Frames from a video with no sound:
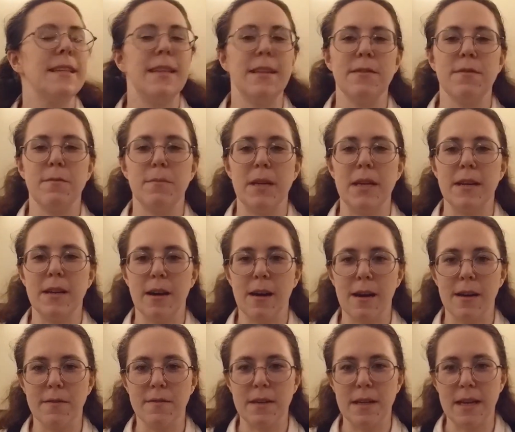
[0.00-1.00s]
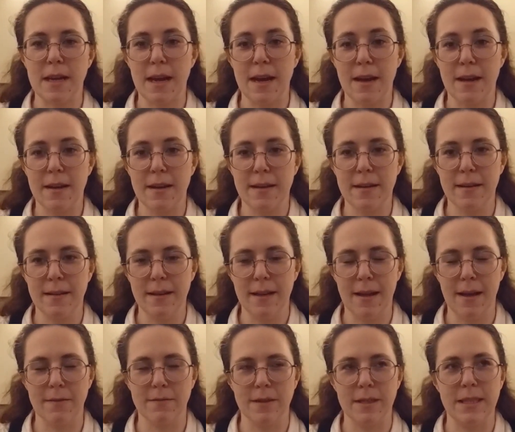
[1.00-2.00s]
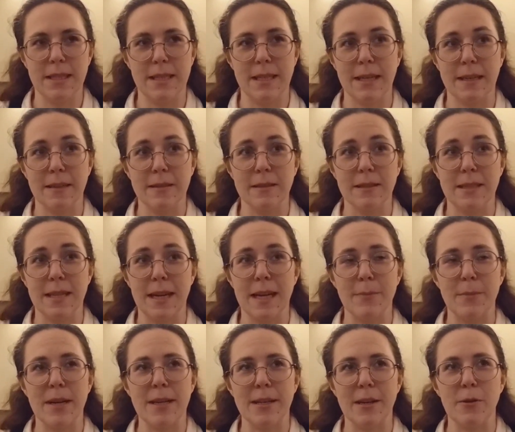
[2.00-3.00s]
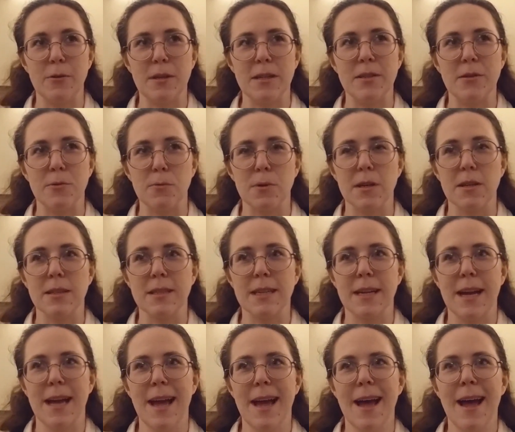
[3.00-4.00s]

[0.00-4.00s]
give me coffee every single time I go into work.